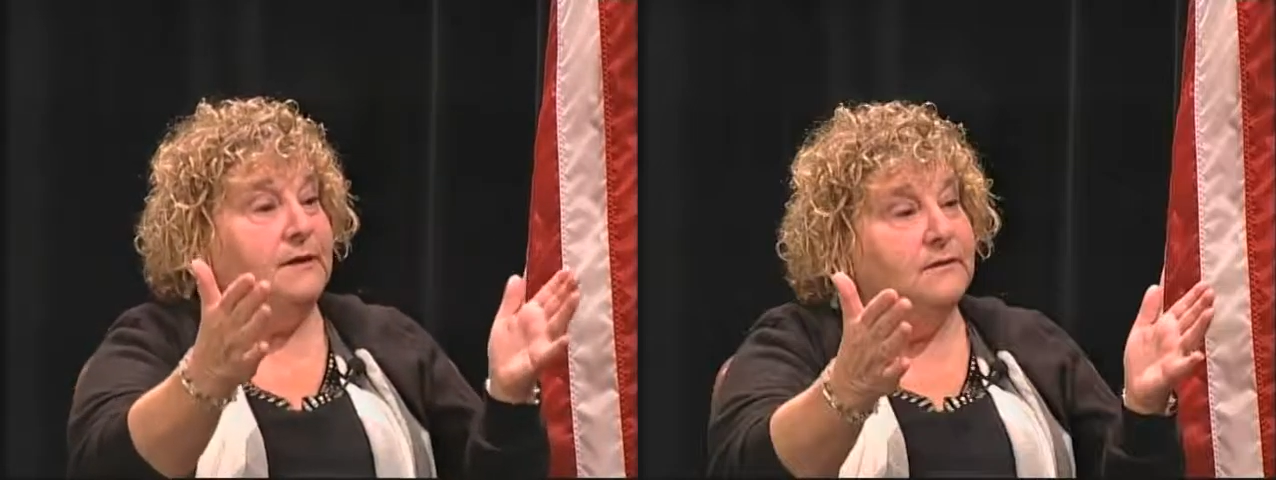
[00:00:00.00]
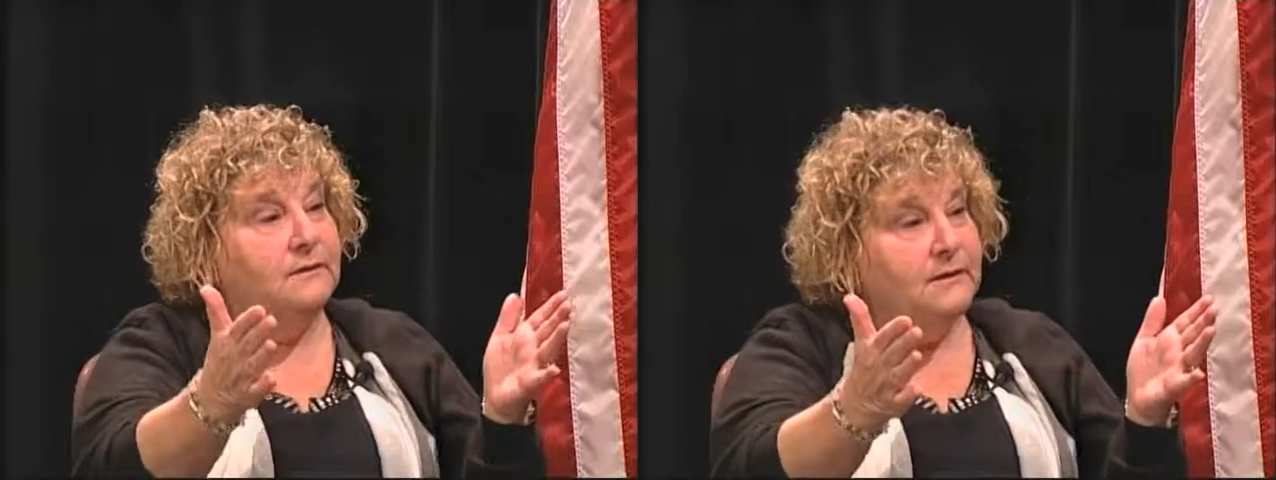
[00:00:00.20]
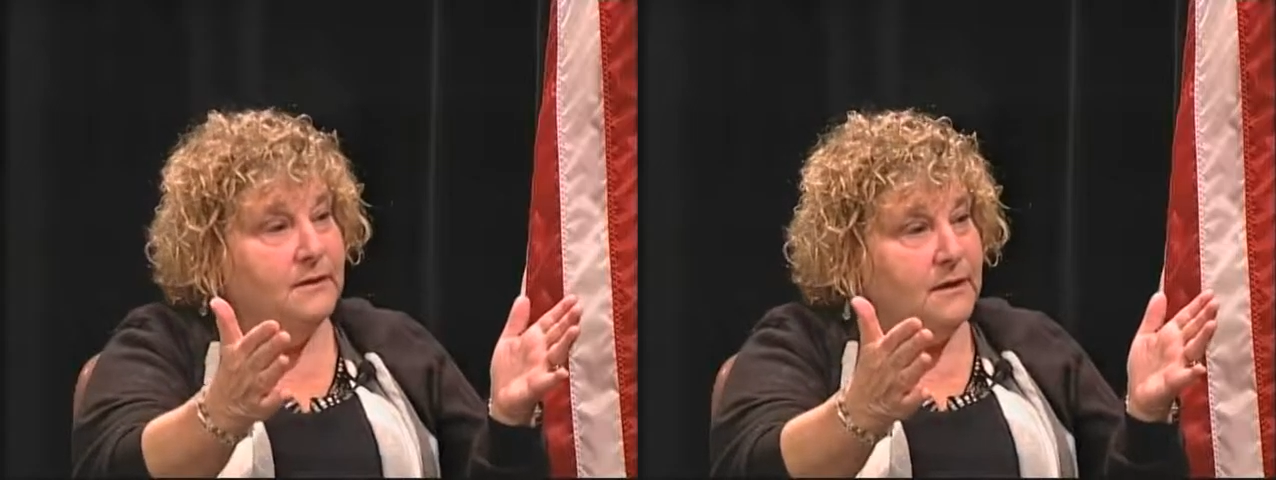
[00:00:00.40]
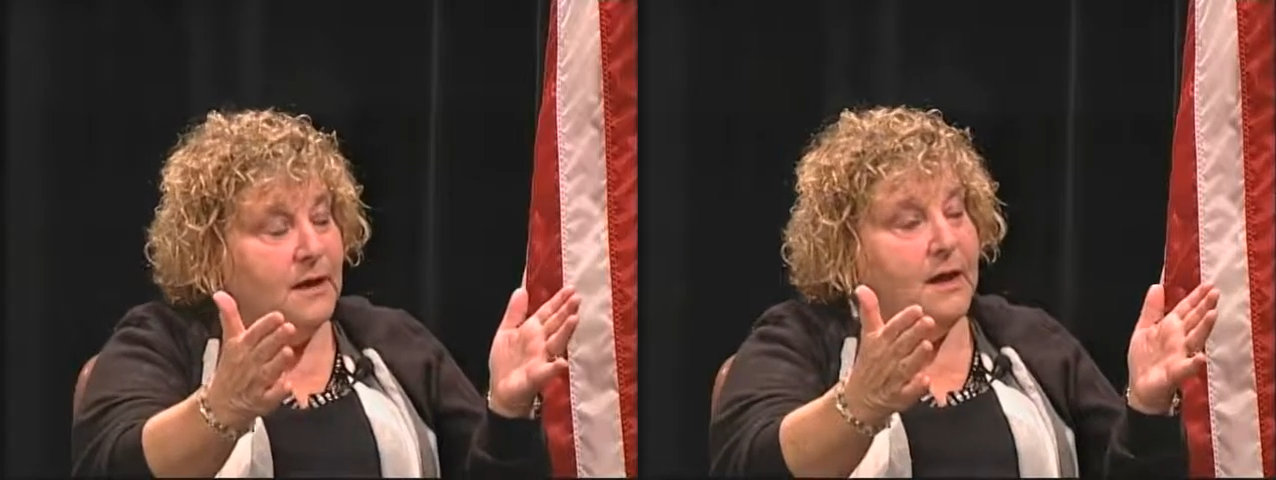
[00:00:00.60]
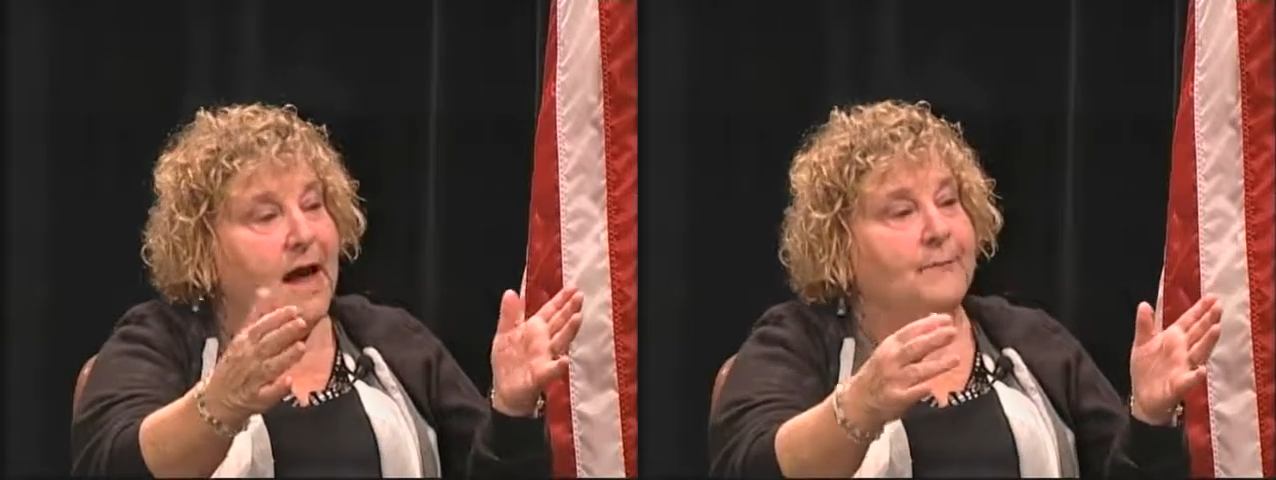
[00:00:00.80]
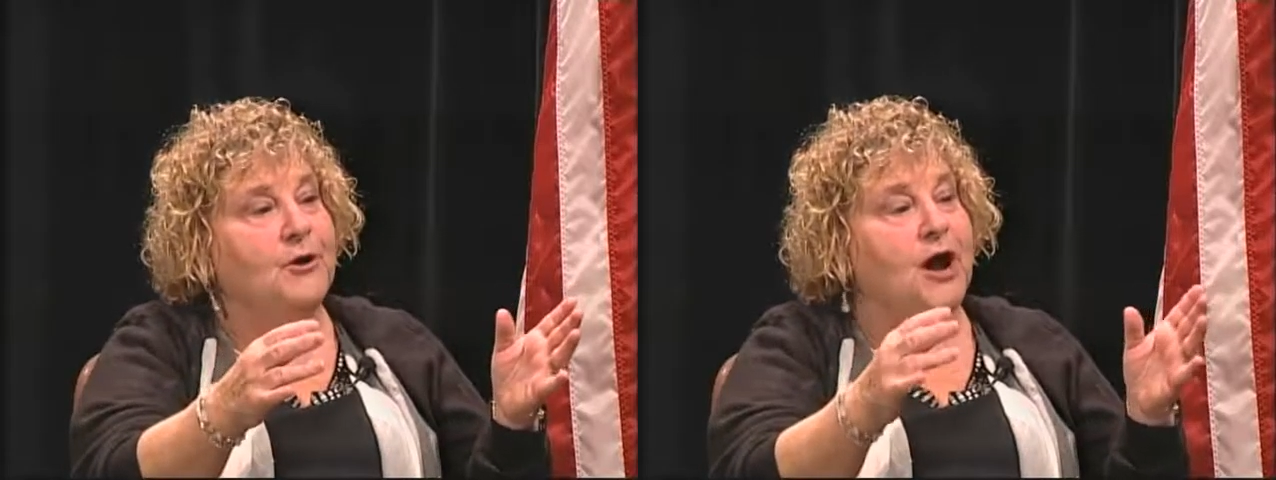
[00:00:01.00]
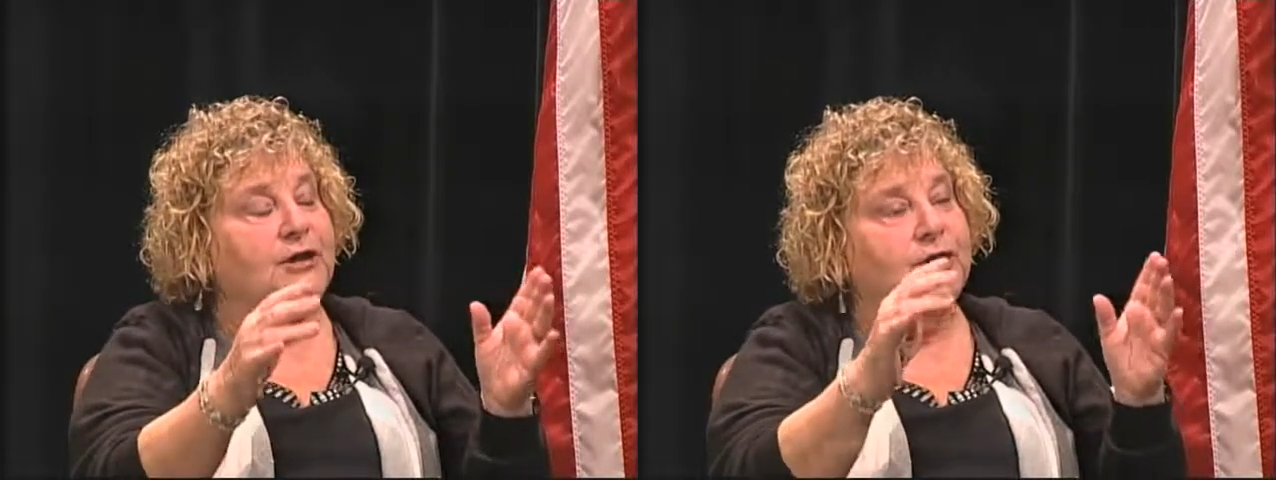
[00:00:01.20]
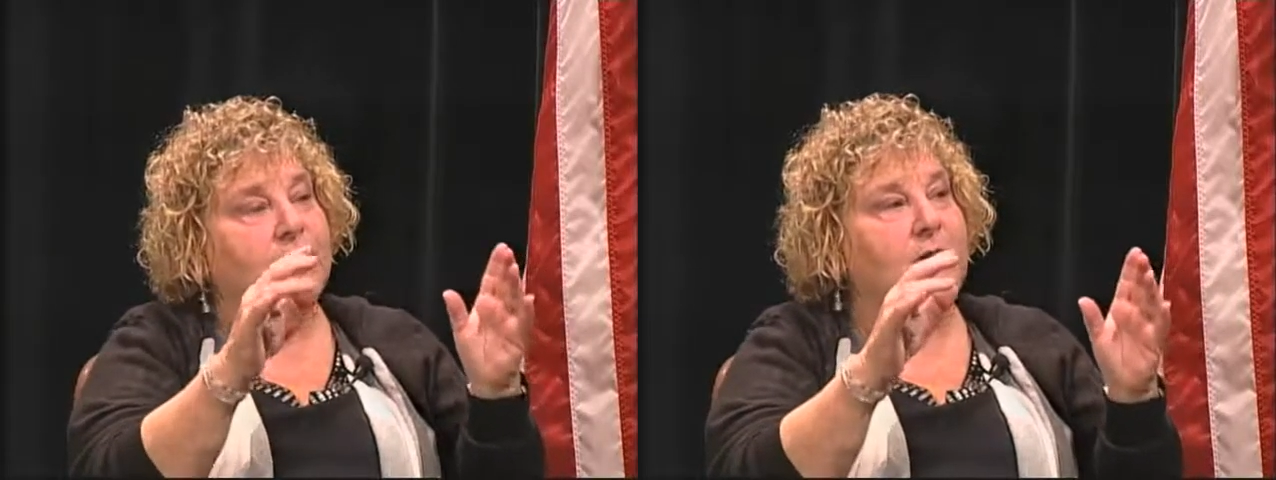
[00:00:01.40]
Mm-hmm. I'm
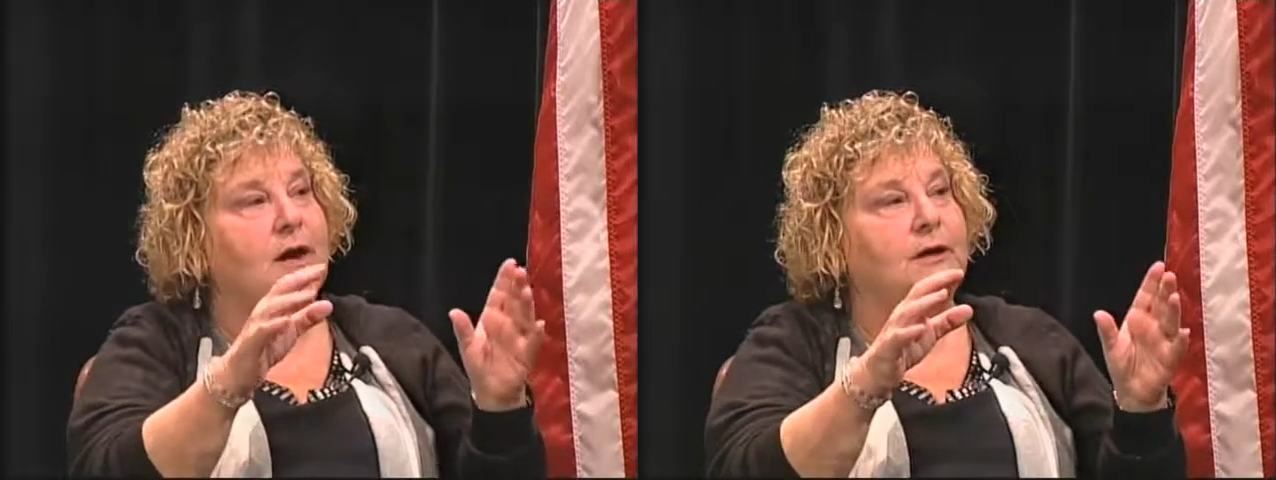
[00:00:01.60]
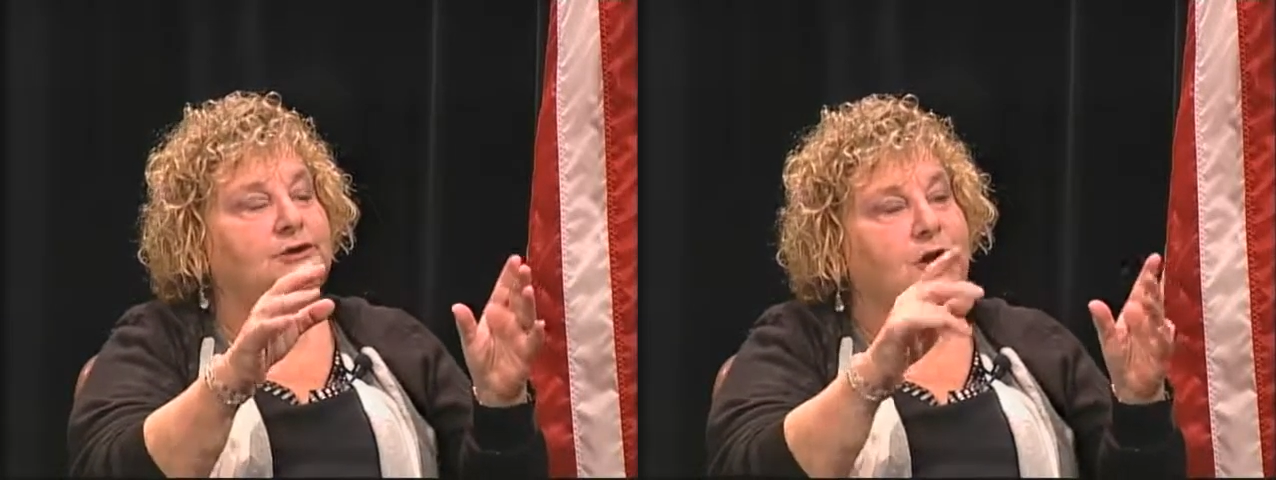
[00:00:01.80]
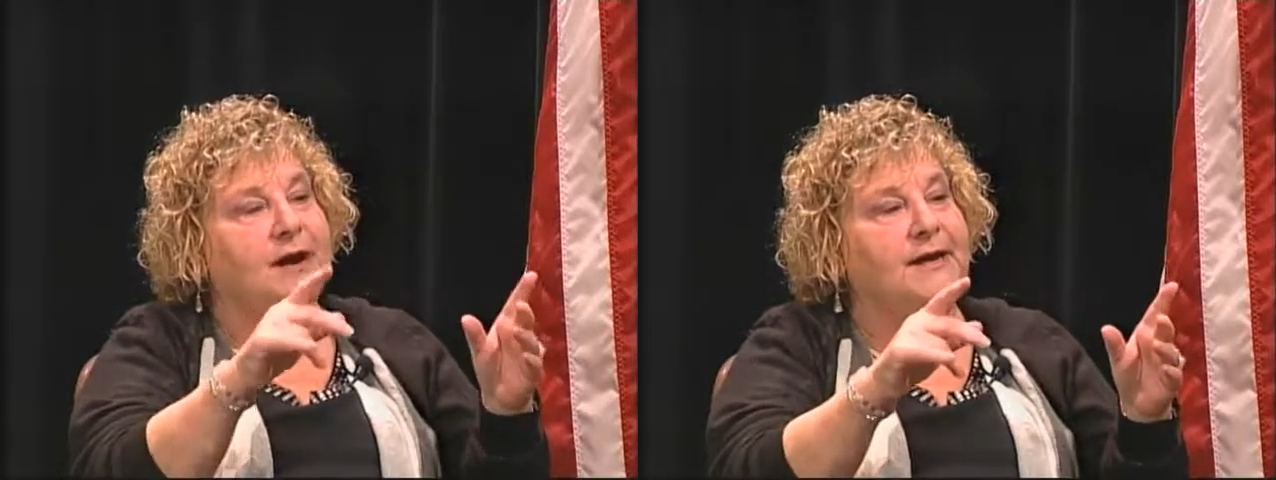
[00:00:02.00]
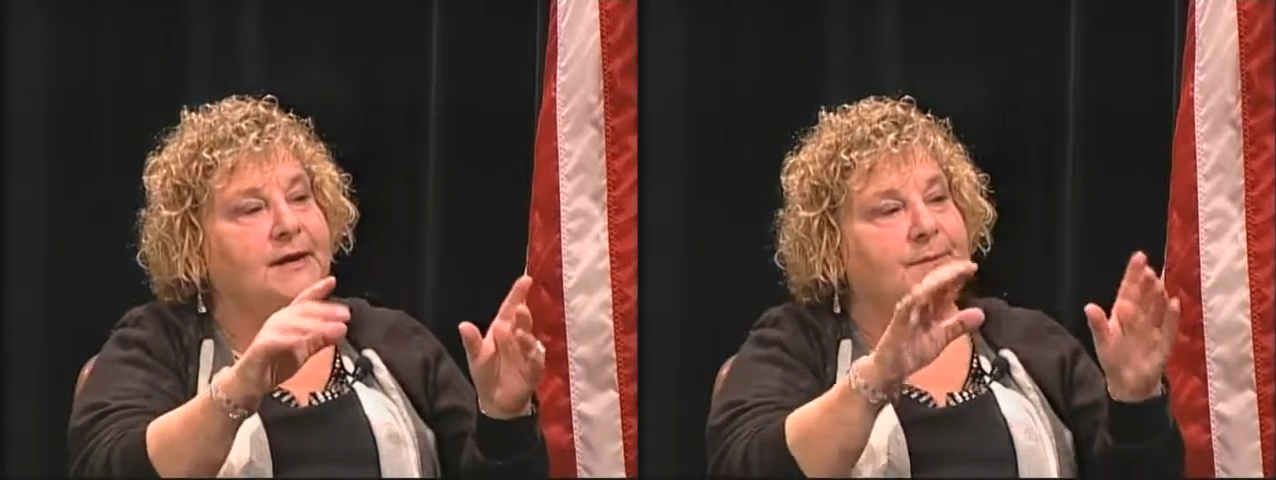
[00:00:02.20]
not talking